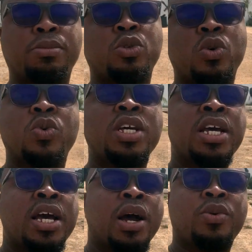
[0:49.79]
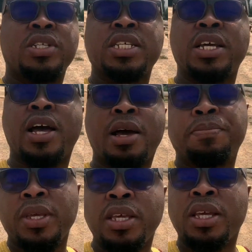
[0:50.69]
So I want to say a
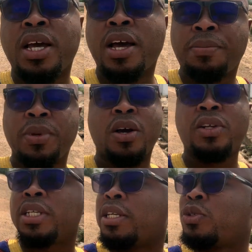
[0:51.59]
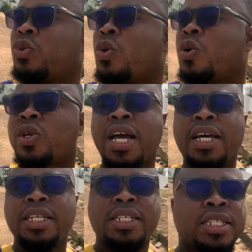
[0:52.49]
happy holidays to all
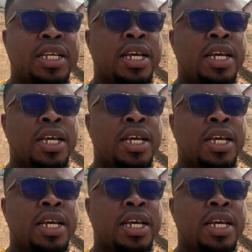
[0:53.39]
Ghanaians